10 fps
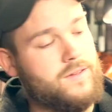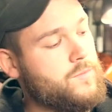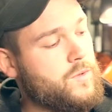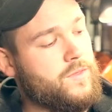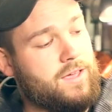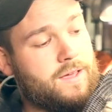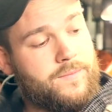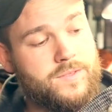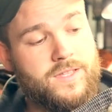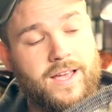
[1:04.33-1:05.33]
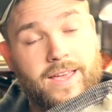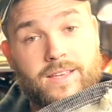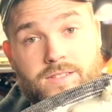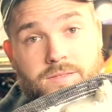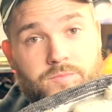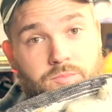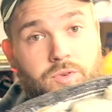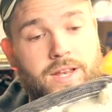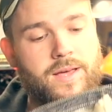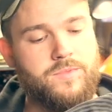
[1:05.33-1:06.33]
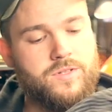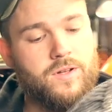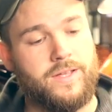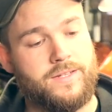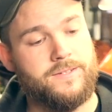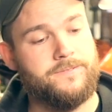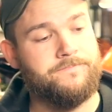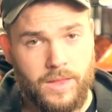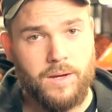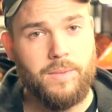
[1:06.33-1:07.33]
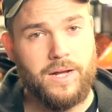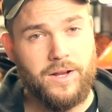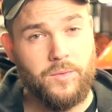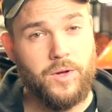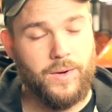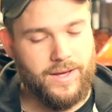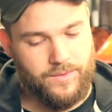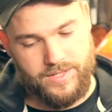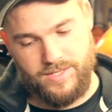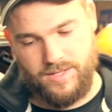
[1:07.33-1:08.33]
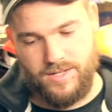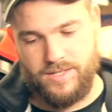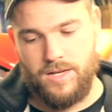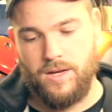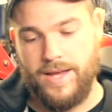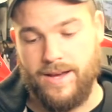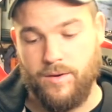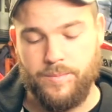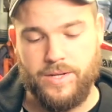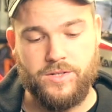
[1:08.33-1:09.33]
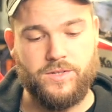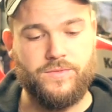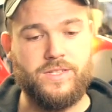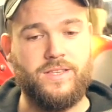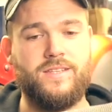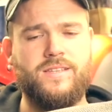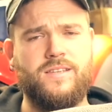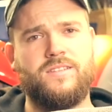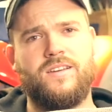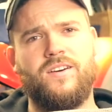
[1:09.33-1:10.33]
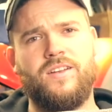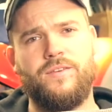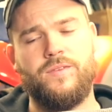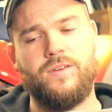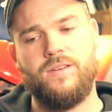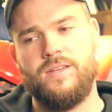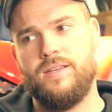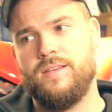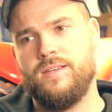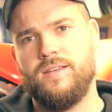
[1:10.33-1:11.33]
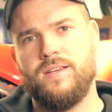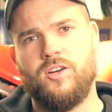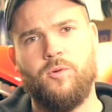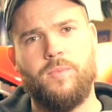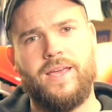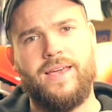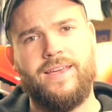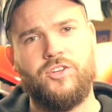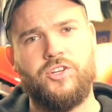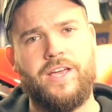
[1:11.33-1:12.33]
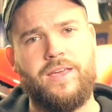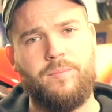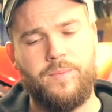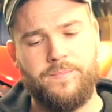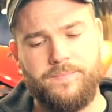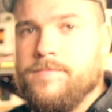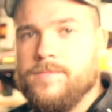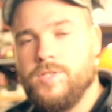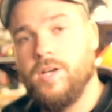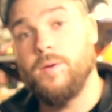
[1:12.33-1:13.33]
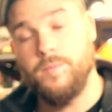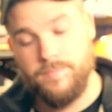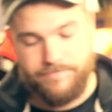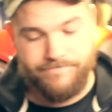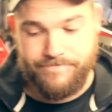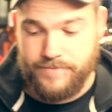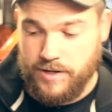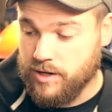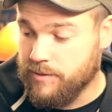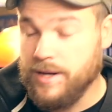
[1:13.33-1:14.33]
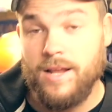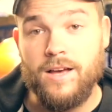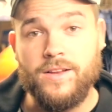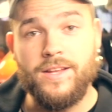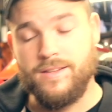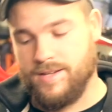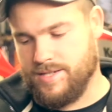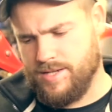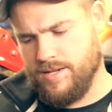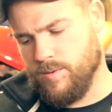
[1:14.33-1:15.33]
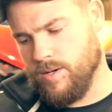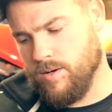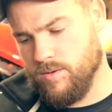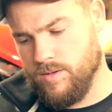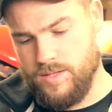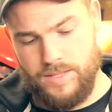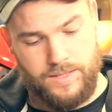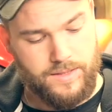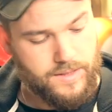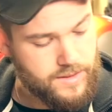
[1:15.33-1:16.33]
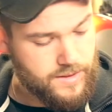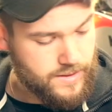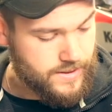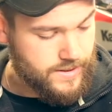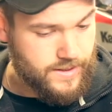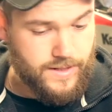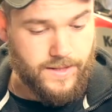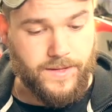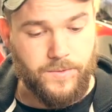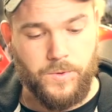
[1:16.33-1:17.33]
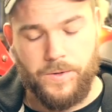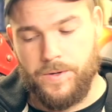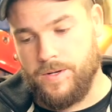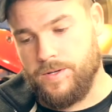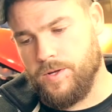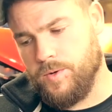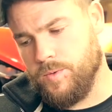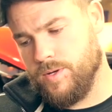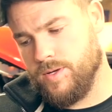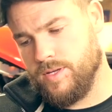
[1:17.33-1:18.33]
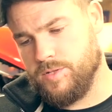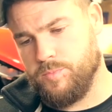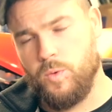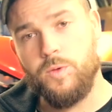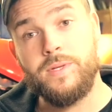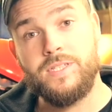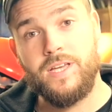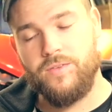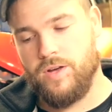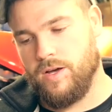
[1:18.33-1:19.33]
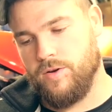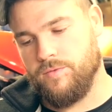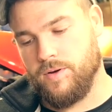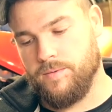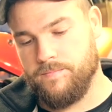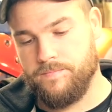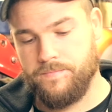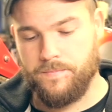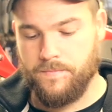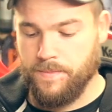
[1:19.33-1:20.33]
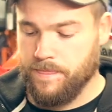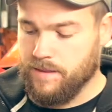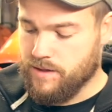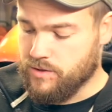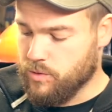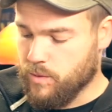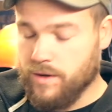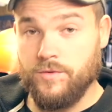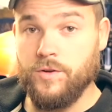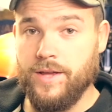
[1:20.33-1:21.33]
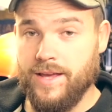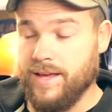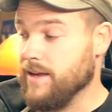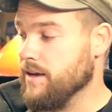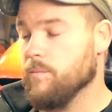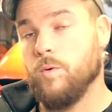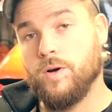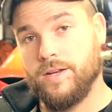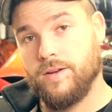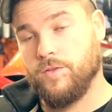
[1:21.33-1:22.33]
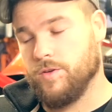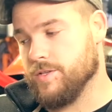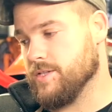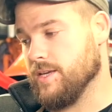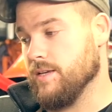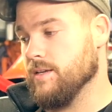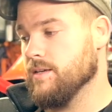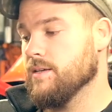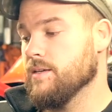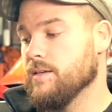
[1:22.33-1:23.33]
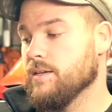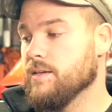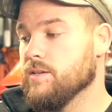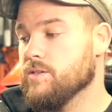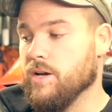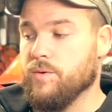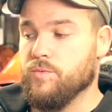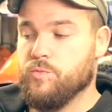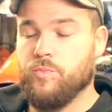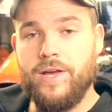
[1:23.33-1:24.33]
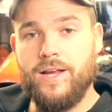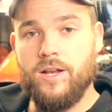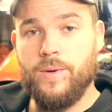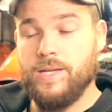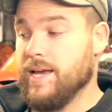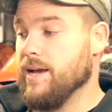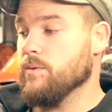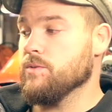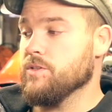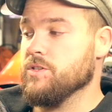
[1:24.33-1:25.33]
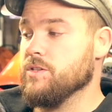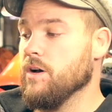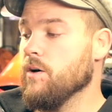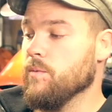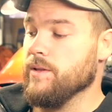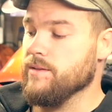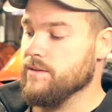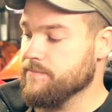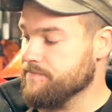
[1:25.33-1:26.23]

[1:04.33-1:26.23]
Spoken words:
one there. So that is pretty damn solid. But I don't know how this is going to turn out, because obviously this is kind of a complicated shape. So I'm going to be learning as I go along. I think what I'm going to do is pull the material over, do what I've done here and what I did on the other seat. So spray glue it down to start with,